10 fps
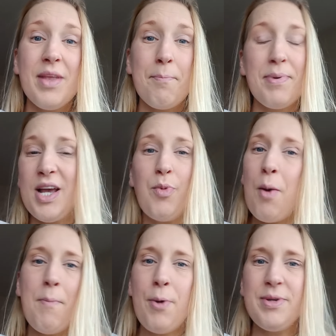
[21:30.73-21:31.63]
But I
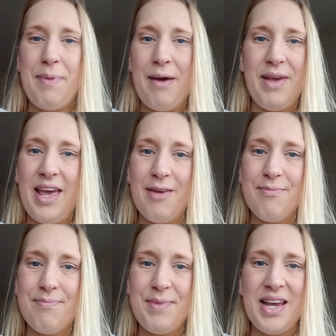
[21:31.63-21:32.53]
won't moan about
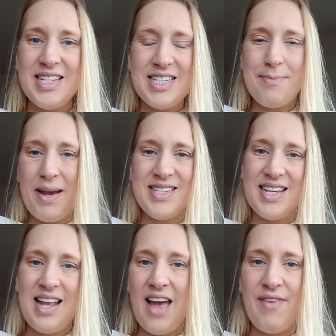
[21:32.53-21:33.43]
him because he's the best
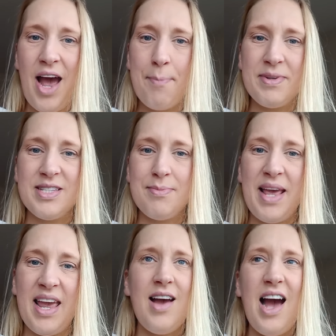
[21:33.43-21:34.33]
thing that ever happened to
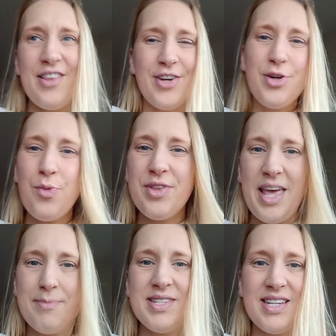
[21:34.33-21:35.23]
me. And I don't want
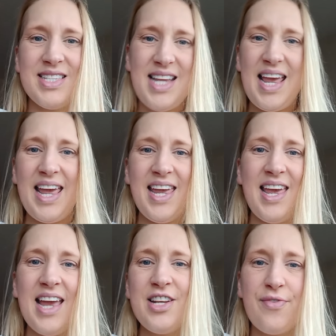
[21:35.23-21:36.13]
him to
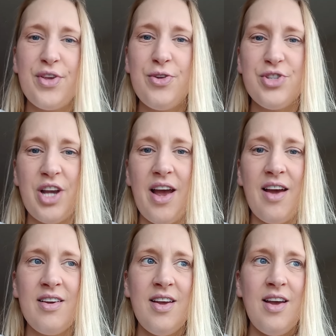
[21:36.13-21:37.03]
see in the
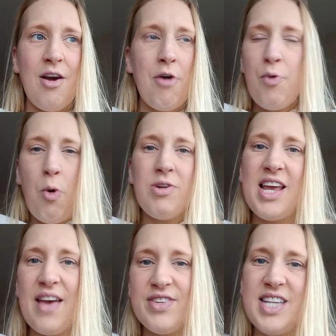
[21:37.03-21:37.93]
future of all I
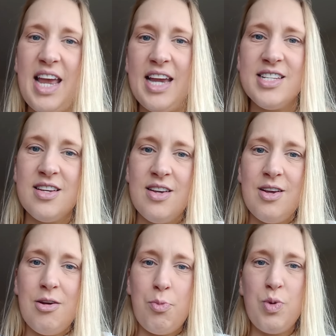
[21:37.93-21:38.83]
ever did
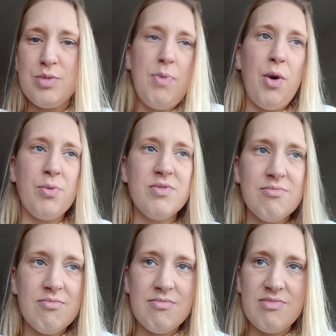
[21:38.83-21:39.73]
was moan
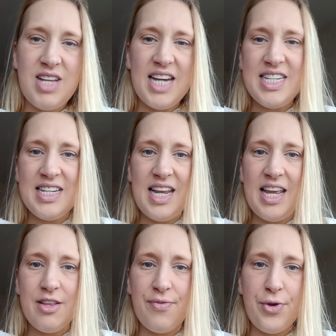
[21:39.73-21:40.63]
that he didn't
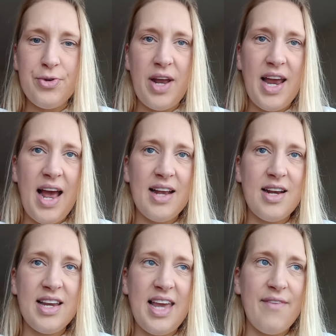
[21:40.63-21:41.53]
eat the food I uh,
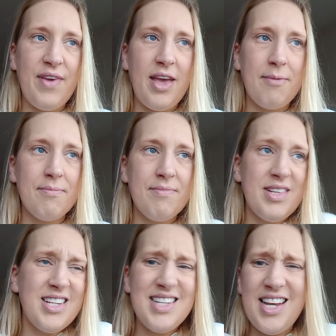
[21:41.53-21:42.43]
I gave him.
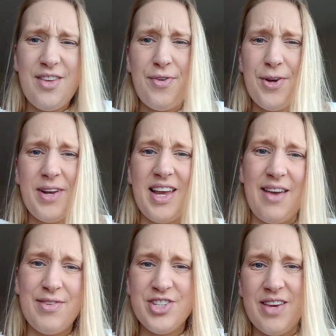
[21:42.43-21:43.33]
He doesn't eat the food I
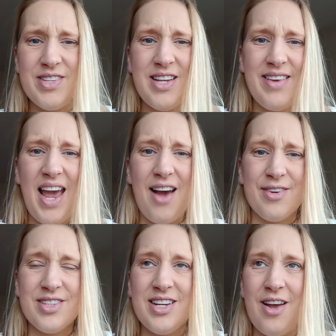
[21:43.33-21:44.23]
gave him. Just give him something
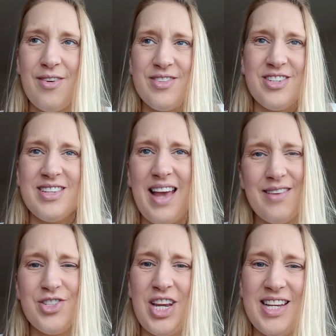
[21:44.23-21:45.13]
else, you know. Just get
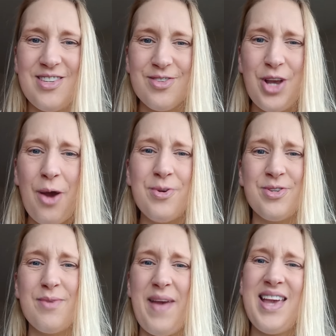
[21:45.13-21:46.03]
him cheese on toast
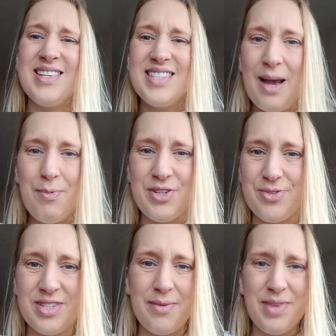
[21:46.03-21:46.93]
or a bacon sandwich
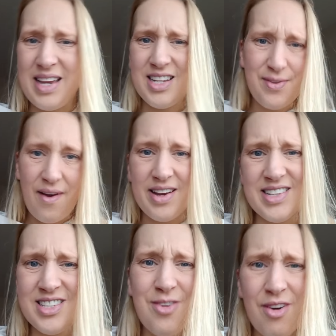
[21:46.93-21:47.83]
or something. It's fine.
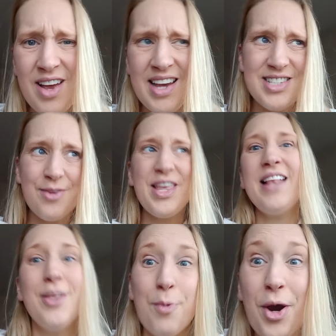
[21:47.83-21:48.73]
It's not. It's not the
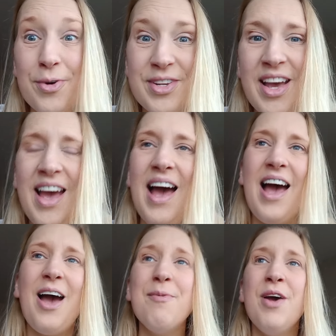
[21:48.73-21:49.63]
end of the world.
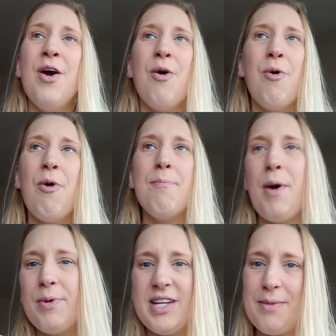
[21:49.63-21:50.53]
Um, or
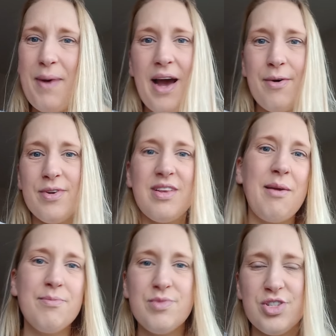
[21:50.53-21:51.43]
moaning about
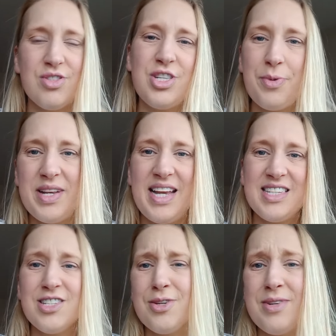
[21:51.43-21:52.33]
them doing
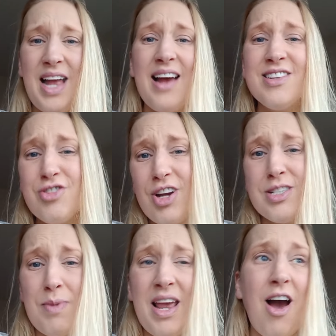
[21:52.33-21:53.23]
this and doing that. And
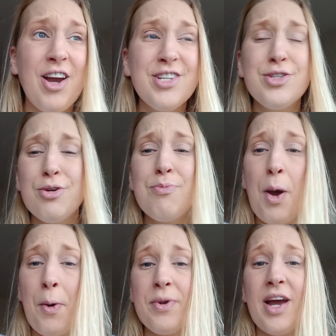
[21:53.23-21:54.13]
trust me, I do
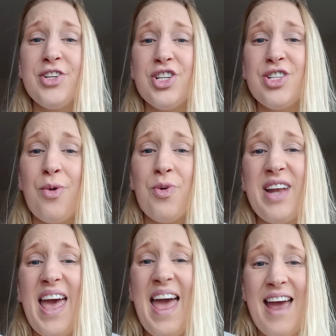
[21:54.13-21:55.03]
moan. I just don't want
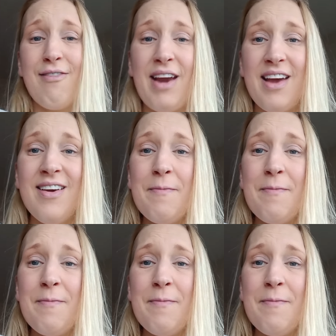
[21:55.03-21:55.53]
to air it